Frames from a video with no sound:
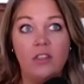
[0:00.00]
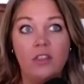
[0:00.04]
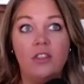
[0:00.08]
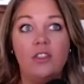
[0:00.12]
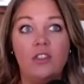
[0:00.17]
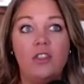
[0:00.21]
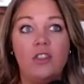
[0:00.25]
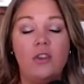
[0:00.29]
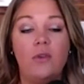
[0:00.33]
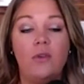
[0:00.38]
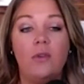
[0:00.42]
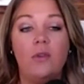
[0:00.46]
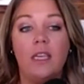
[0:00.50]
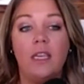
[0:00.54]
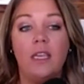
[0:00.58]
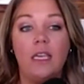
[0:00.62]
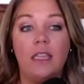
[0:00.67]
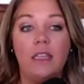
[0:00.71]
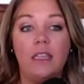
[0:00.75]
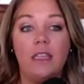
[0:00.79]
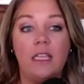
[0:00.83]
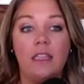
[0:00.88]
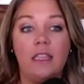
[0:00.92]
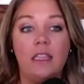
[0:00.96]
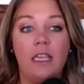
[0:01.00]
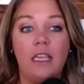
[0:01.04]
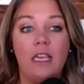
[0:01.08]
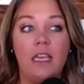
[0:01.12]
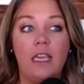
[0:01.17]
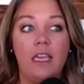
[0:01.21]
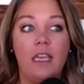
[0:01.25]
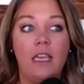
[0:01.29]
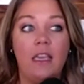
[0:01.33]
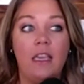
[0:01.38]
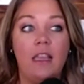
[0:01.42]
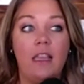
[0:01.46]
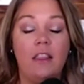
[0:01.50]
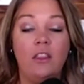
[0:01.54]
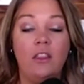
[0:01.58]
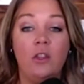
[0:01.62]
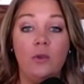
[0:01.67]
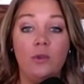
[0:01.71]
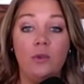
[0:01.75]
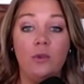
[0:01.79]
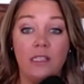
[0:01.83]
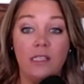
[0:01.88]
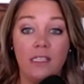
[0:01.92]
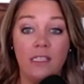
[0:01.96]
do you think that they
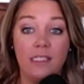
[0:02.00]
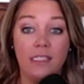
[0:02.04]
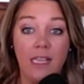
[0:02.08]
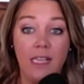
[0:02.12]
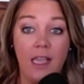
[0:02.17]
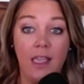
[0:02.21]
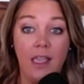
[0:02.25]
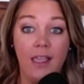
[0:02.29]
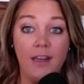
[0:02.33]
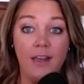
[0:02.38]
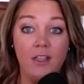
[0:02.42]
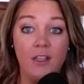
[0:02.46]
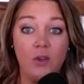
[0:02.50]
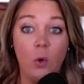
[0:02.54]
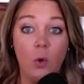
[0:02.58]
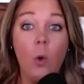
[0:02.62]
lose in the second